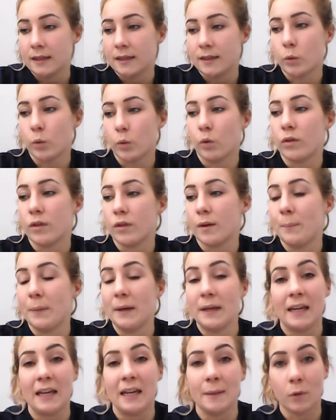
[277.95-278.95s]
thought the
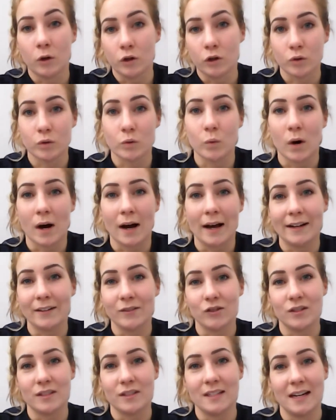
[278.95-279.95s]
PE modules were quite
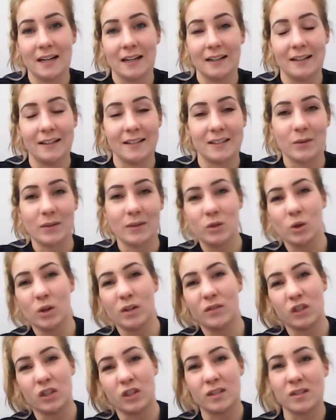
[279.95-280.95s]
interesting. So sort
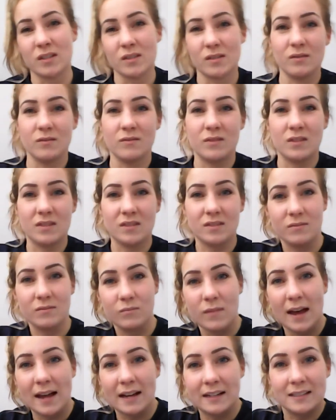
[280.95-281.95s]
of just
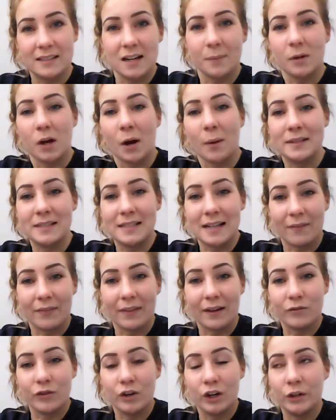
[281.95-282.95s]
ended up going down
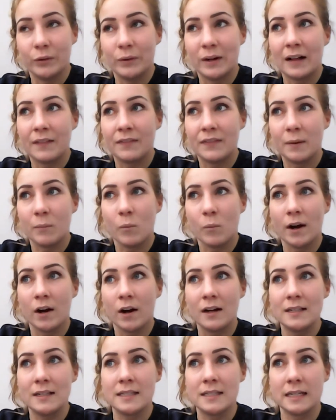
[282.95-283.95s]
that route. And then when
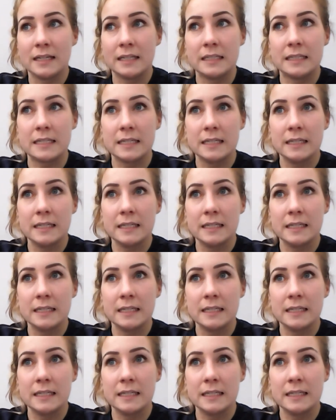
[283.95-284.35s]
I did,